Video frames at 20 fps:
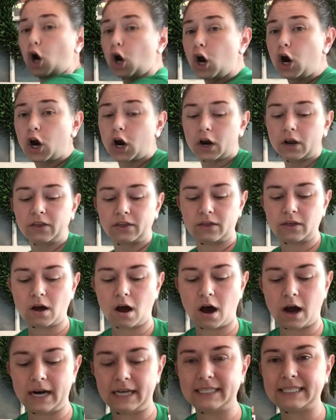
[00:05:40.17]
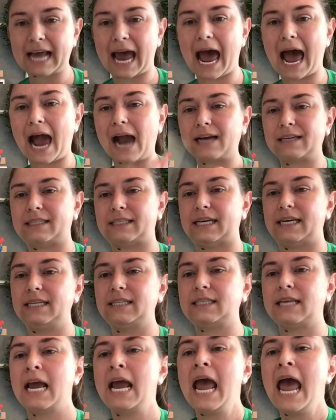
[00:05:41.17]
Earth on its axis,
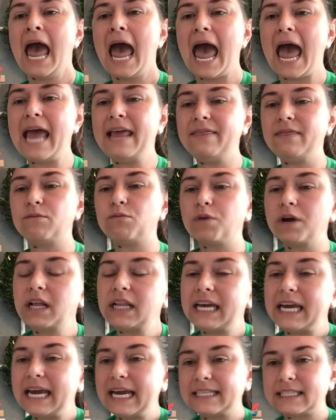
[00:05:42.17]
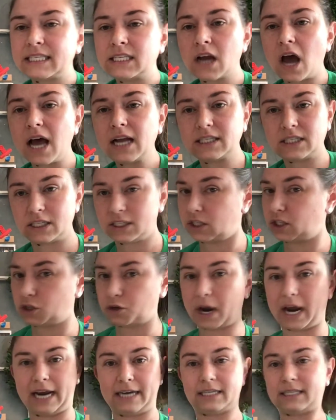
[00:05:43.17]
and really it's not
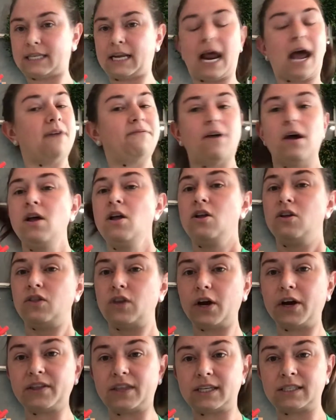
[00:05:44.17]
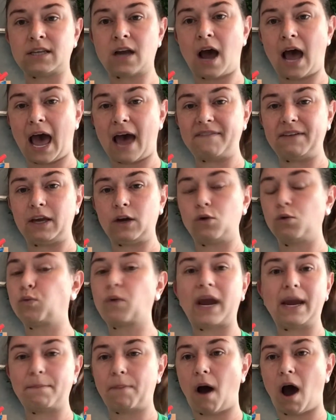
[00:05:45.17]
straight. It doesn't have, the Earth is not having
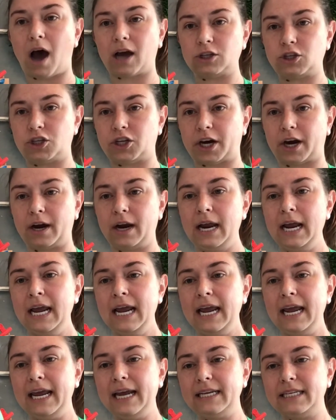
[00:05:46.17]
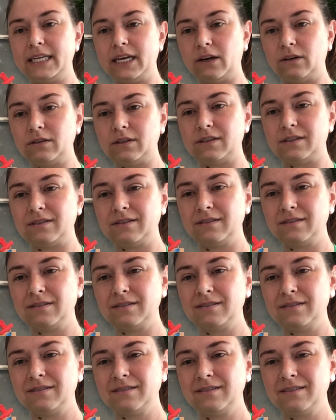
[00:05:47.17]
great posture. It tilts
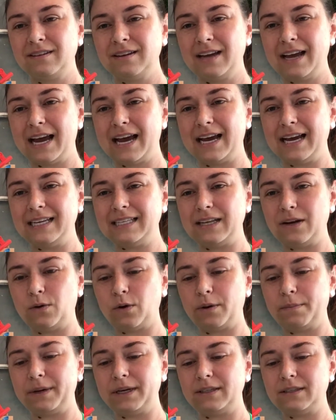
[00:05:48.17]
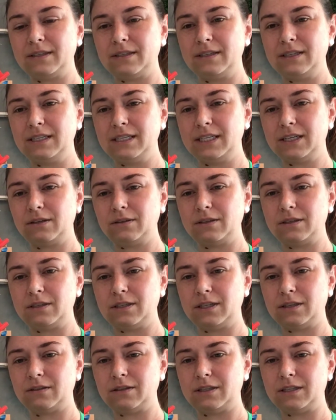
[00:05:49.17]
as it orbits. Tilts,
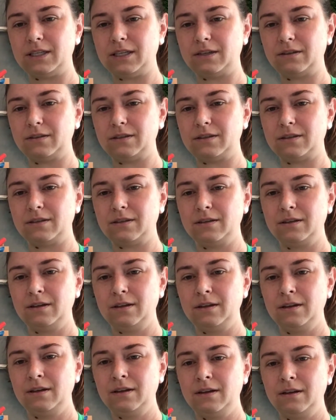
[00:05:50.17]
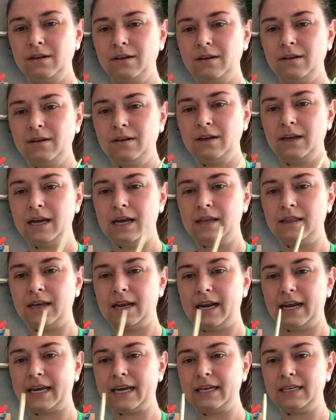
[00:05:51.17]
tilts, tilts. And then
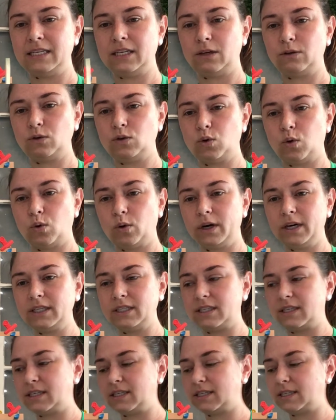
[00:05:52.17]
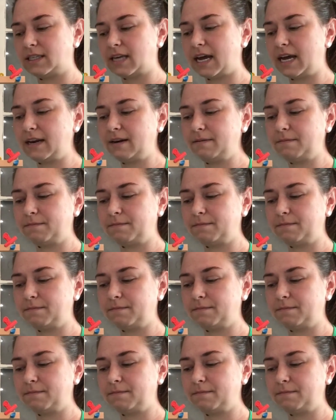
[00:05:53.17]
it can tilt towards the sun